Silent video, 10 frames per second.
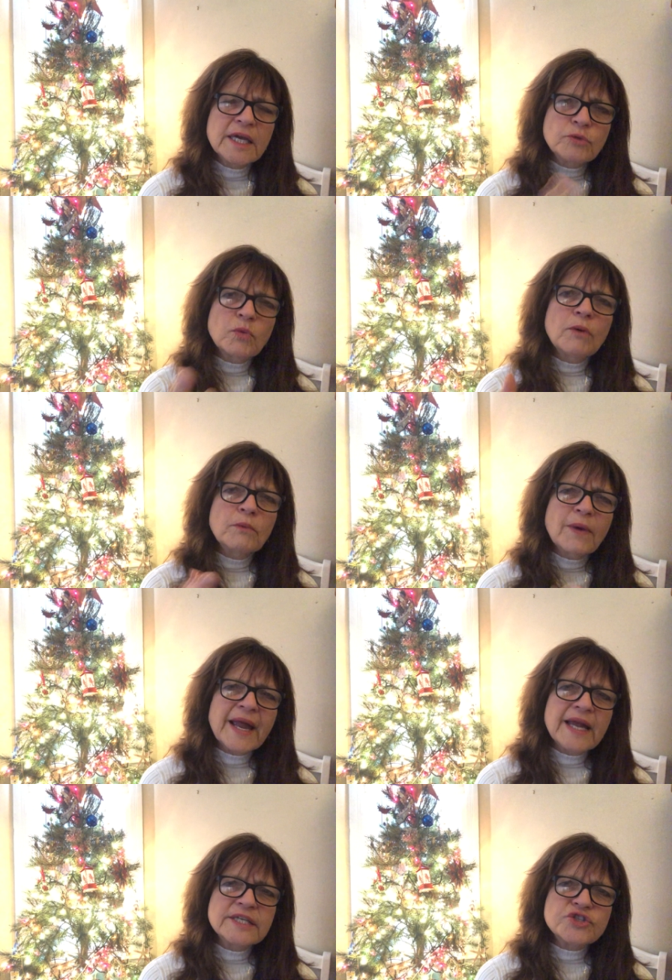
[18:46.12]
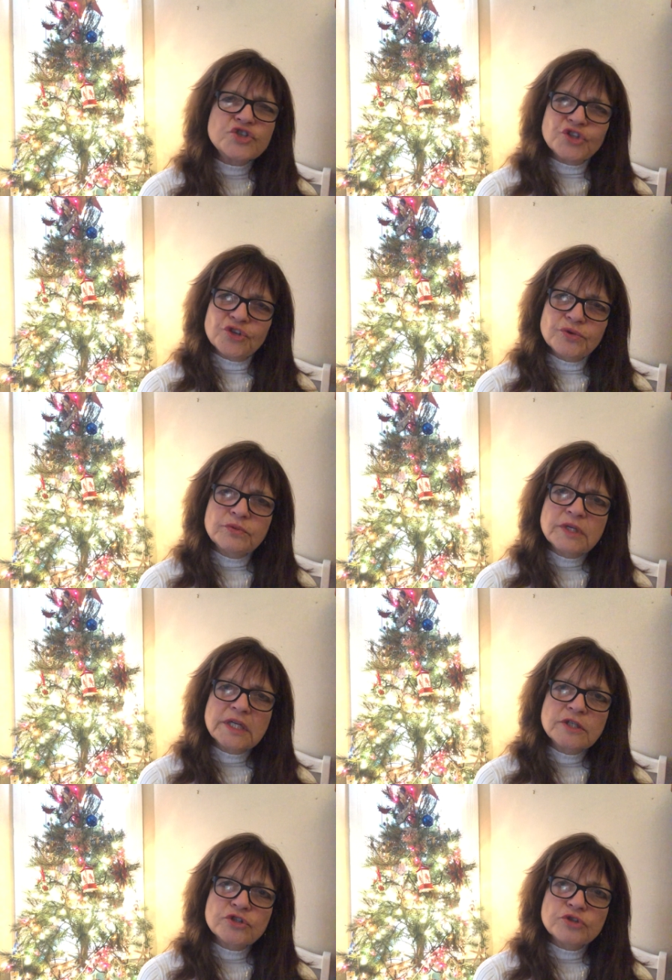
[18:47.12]
in what ways do you
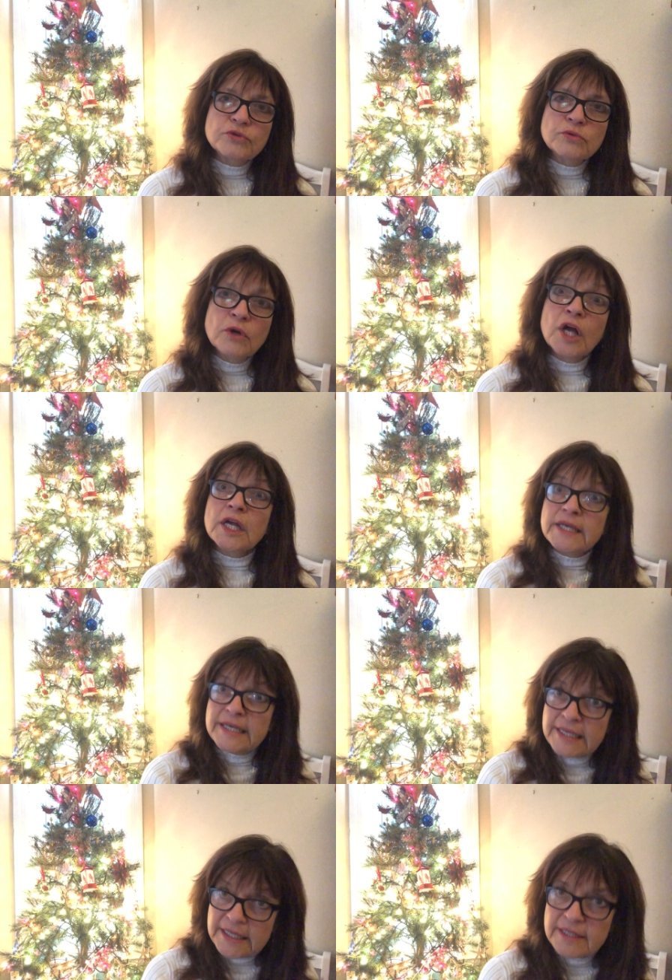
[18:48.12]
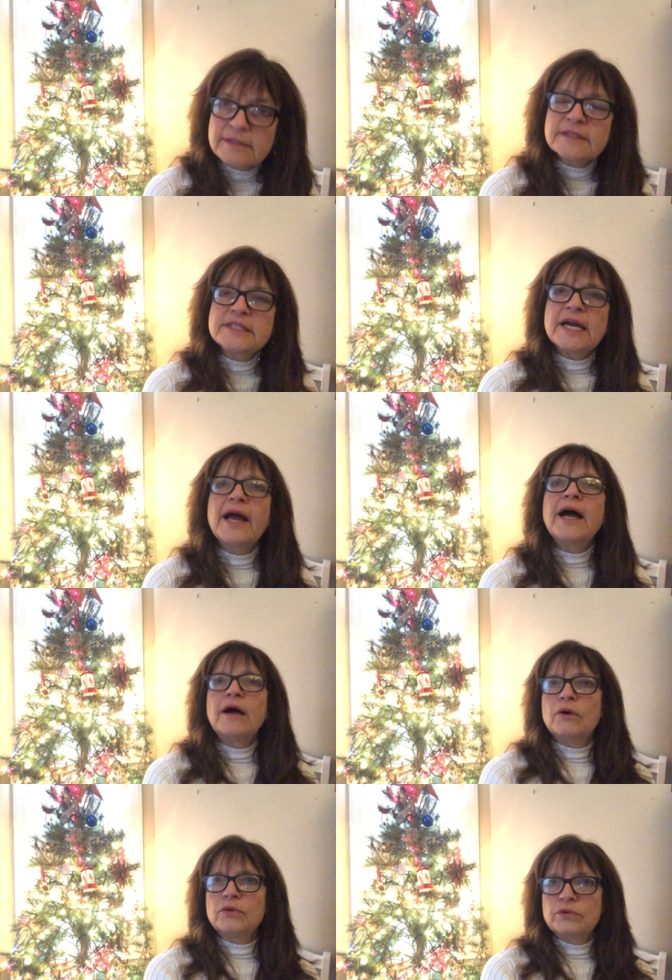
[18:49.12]
need to kneel
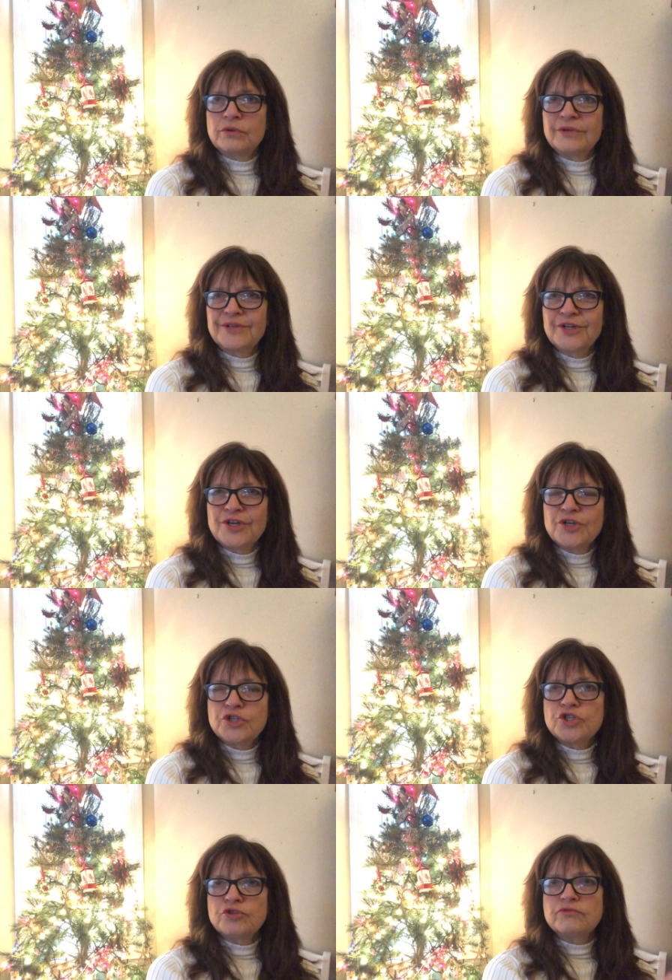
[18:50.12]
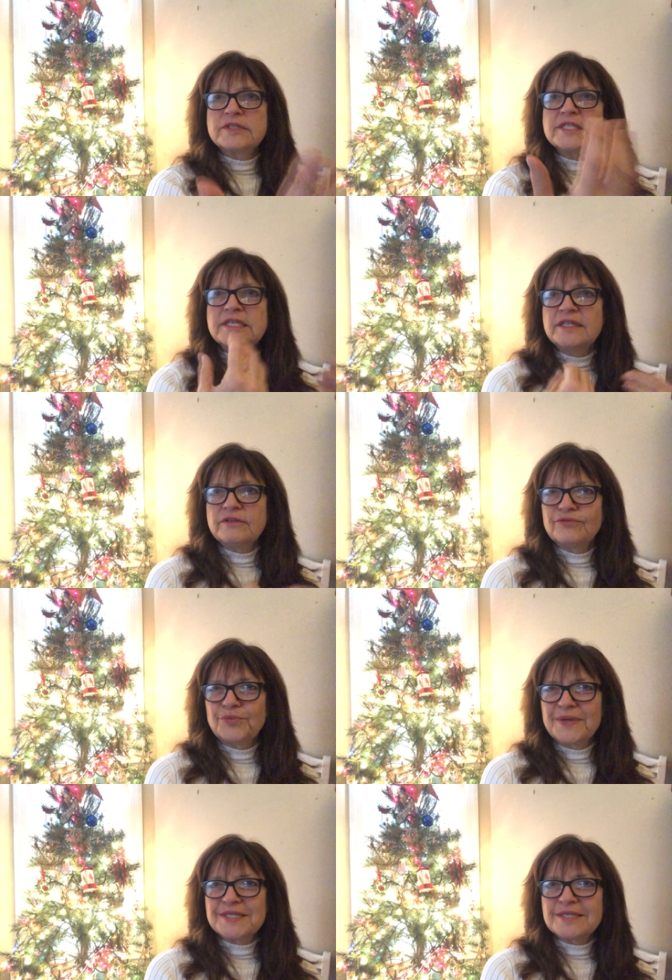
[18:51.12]
down to receive
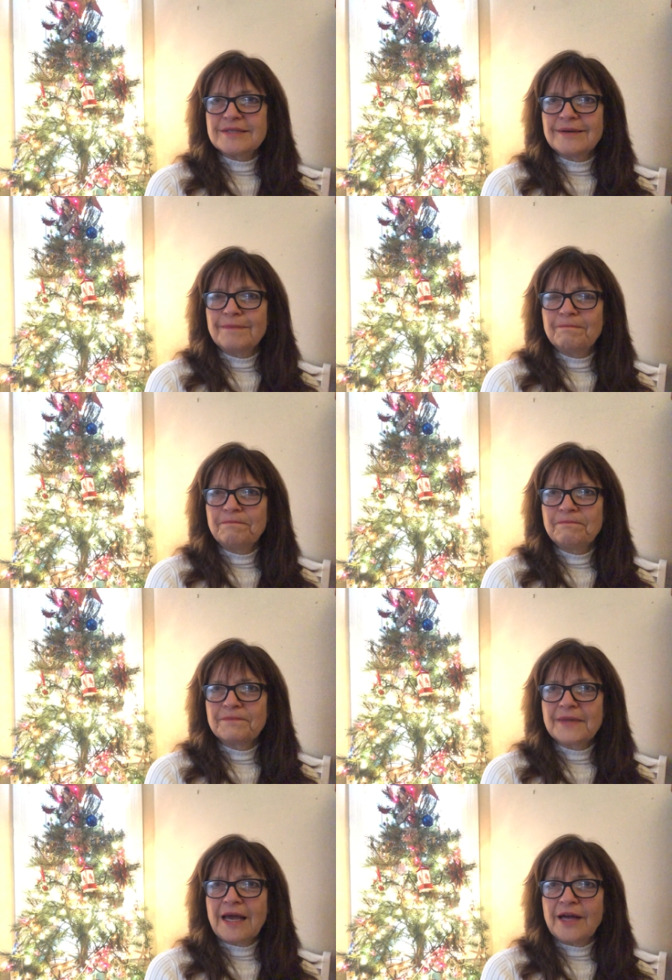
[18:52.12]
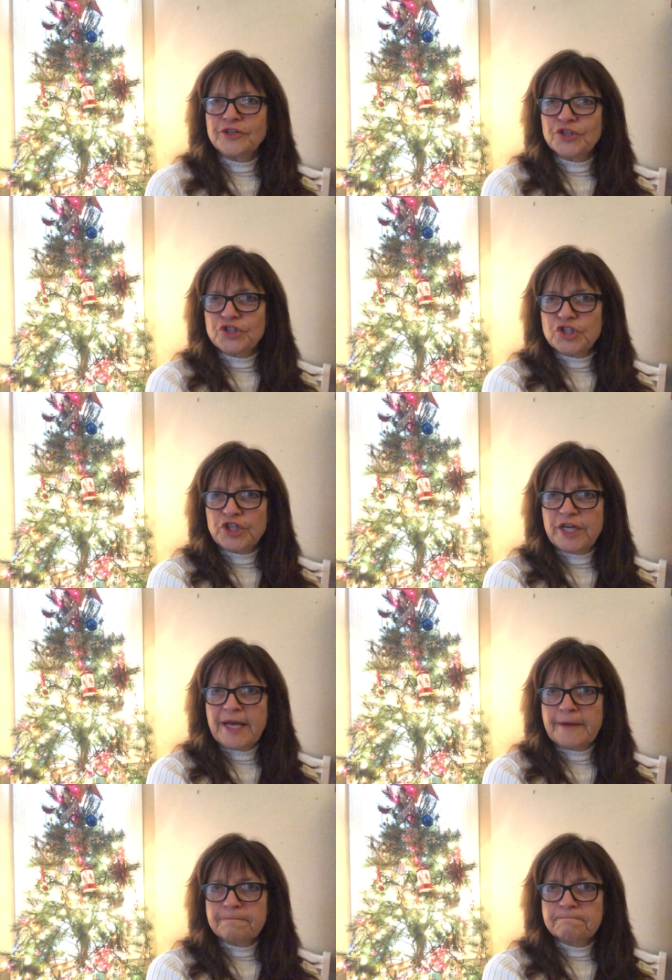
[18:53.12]
wisdom on your
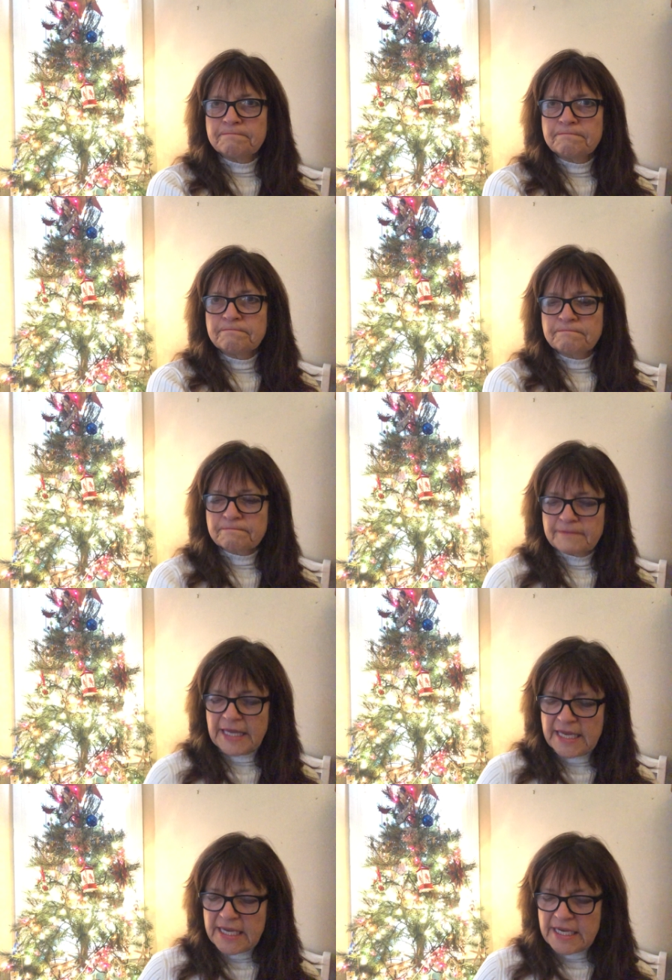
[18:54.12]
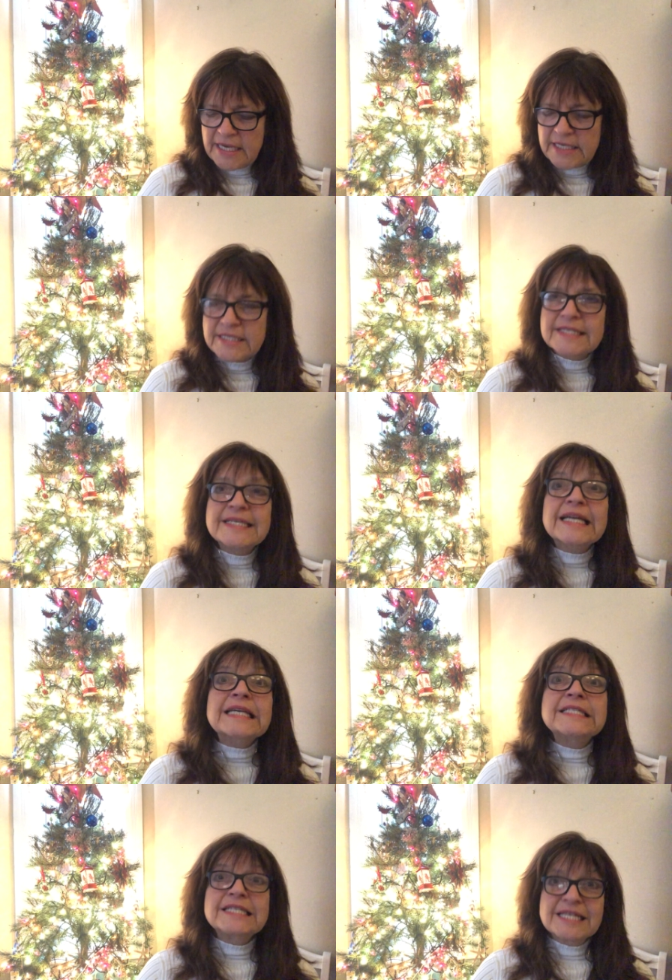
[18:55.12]
journey.
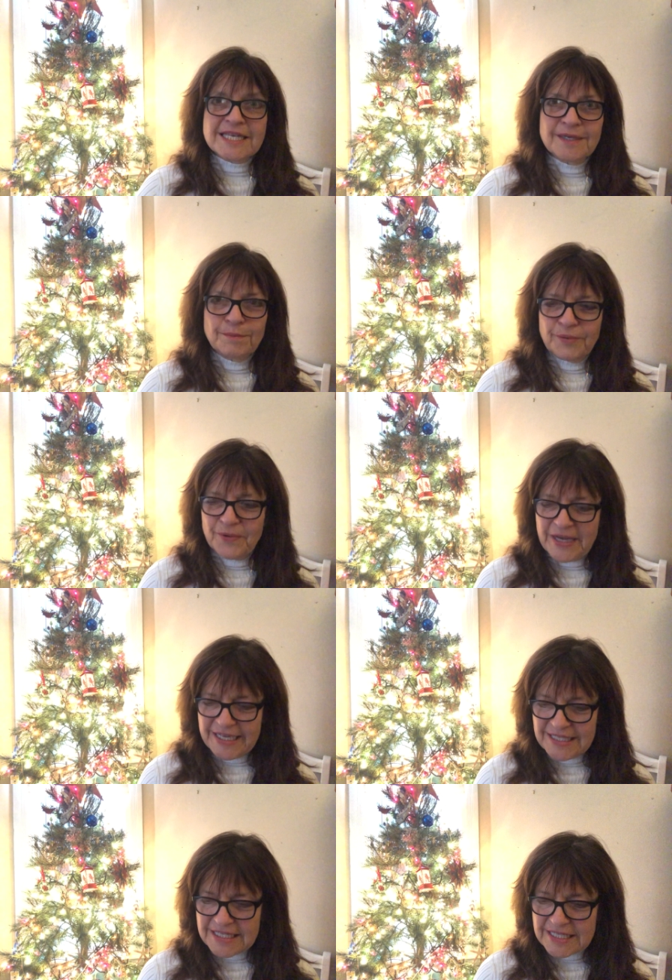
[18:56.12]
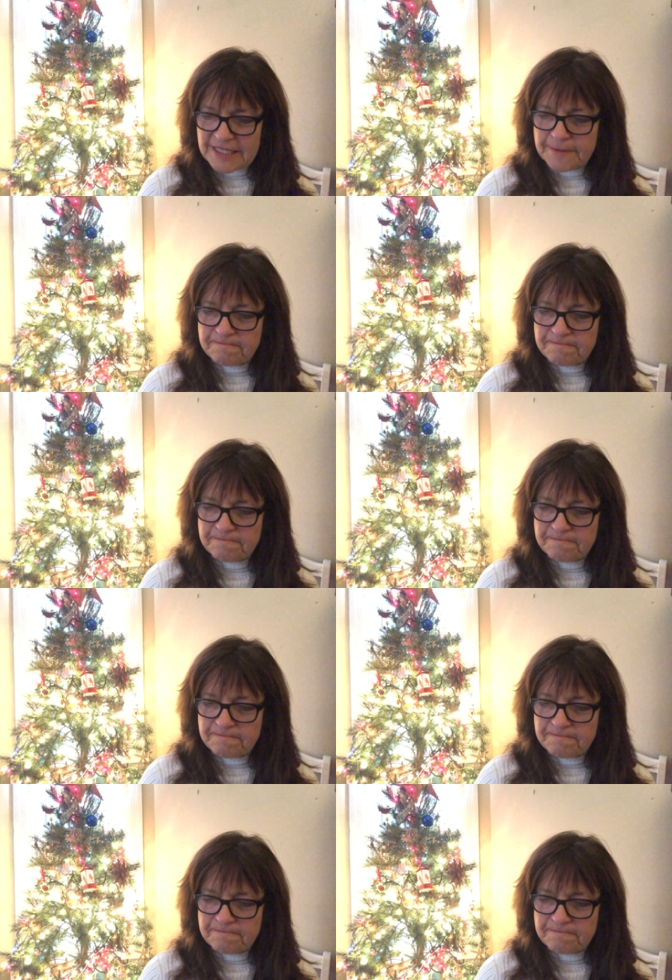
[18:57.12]
Sixth point,